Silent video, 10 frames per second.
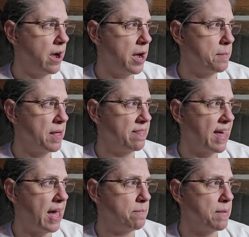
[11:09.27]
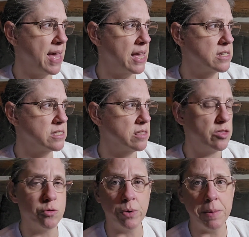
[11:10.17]
That makes
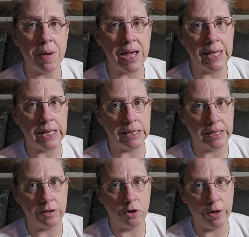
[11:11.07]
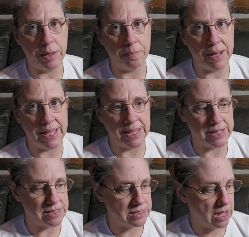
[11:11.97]
3 Boggy Creek
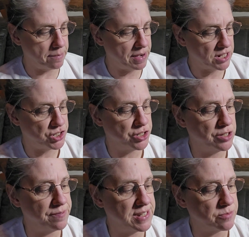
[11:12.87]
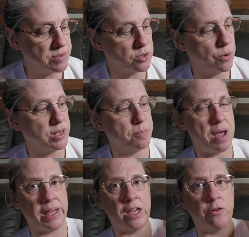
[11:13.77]
blankets. I'm not sure if this one's going to
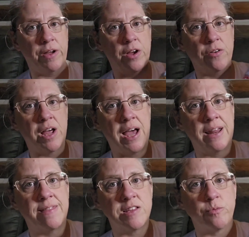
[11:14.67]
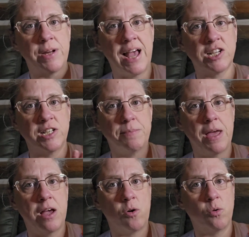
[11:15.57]
Boggy Creek or not. This one actually
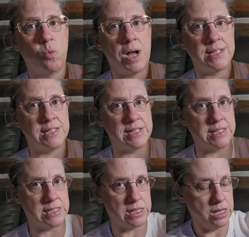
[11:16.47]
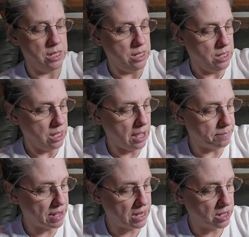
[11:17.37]
may go to Watson's.
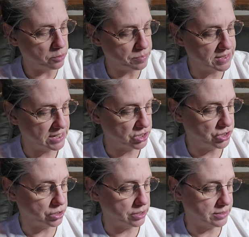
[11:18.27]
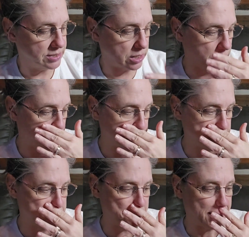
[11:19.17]
I'm not 100% sure. So it
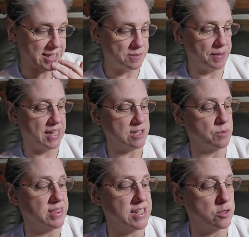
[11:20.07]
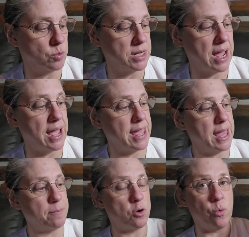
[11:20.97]
just depends, because with this one, I
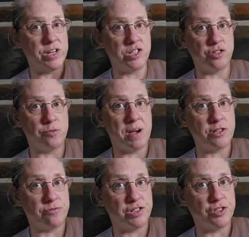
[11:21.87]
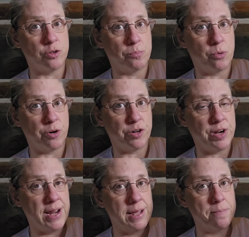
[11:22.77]
am going to do my traditional
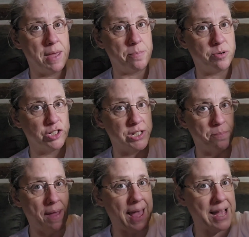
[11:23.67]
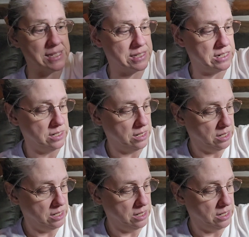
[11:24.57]
border and it may push it past